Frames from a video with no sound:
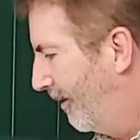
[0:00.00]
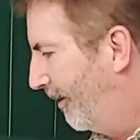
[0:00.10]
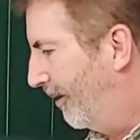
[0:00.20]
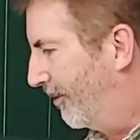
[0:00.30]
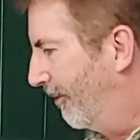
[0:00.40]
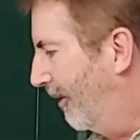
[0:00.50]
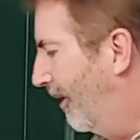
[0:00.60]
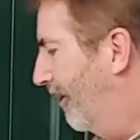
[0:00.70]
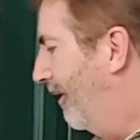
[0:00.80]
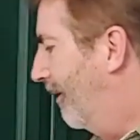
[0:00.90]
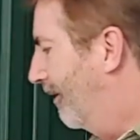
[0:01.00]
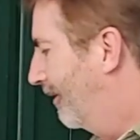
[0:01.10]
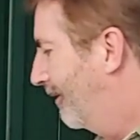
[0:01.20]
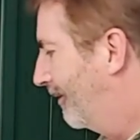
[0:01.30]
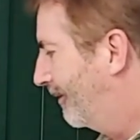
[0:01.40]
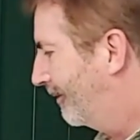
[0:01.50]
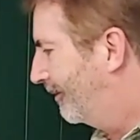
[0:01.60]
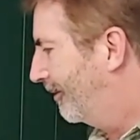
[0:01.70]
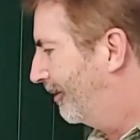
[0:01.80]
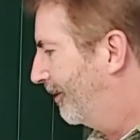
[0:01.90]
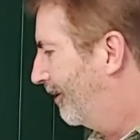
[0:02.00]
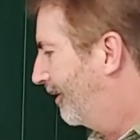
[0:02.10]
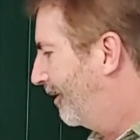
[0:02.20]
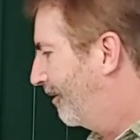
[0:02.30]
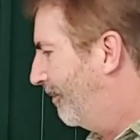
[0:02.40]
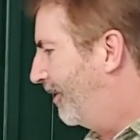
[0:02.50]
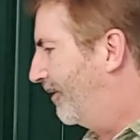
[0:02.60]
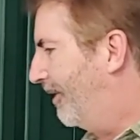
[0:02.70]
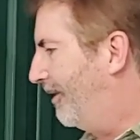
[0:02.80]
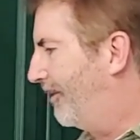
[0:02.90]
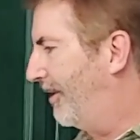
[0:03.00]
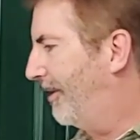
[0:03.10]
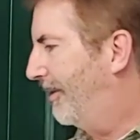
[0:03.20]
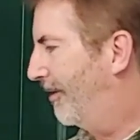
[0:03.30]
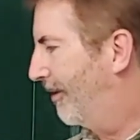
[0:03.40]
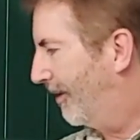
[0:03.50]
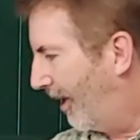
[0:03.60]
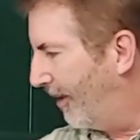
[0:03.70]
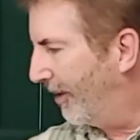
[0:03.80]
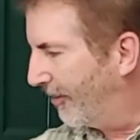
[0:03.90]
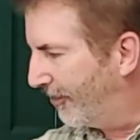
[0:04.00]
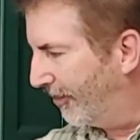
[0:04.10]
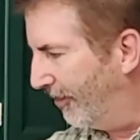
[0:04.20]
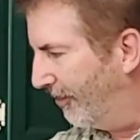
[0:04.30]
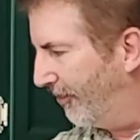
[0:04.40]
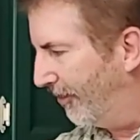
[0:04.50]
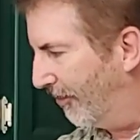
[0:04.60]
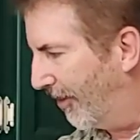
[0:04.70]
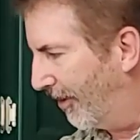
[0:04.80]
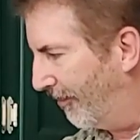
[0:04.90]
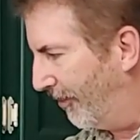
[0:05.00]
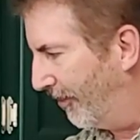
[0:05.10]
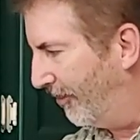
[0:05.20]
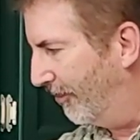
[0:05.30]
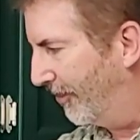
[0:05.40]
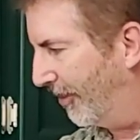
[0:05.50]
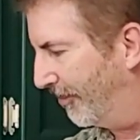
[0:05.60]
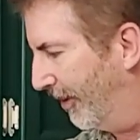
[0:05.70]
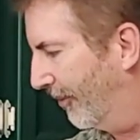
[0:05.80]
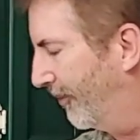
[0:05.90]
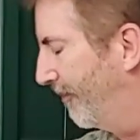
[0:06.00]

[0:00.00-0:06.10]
you turn it on here. Makes it easy, and you can still use your water if you're doing something else.